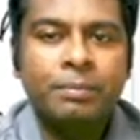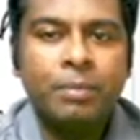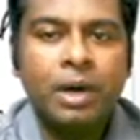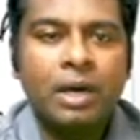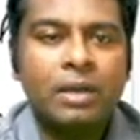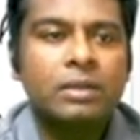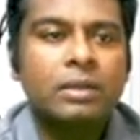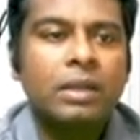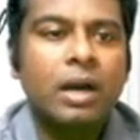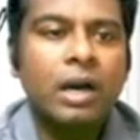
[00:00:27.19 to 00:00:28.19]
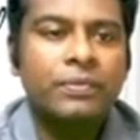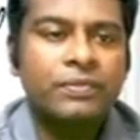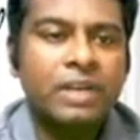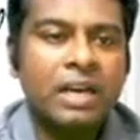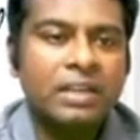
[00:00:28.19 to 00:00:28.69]
bar
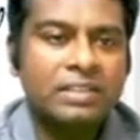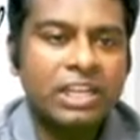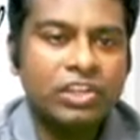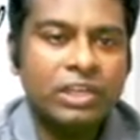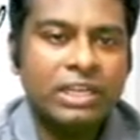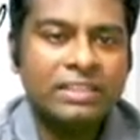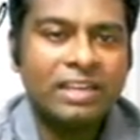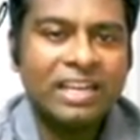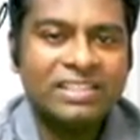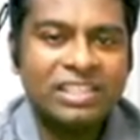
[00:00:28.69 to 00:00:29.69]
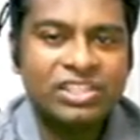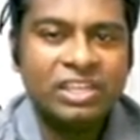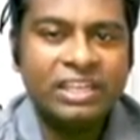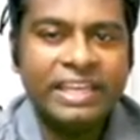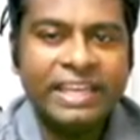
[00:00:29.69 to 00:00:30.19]
of circular
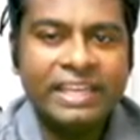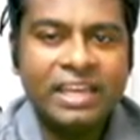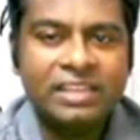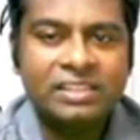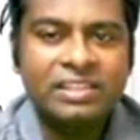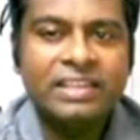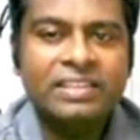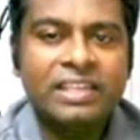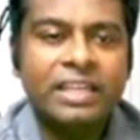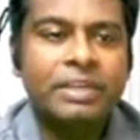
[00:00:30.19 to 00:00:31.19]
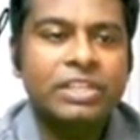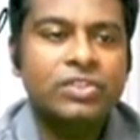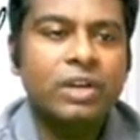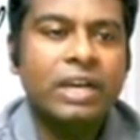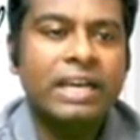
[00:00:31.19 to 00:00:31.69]
cross-sectional area is 3 cm
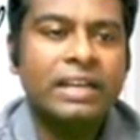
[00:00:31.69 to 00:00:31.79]
square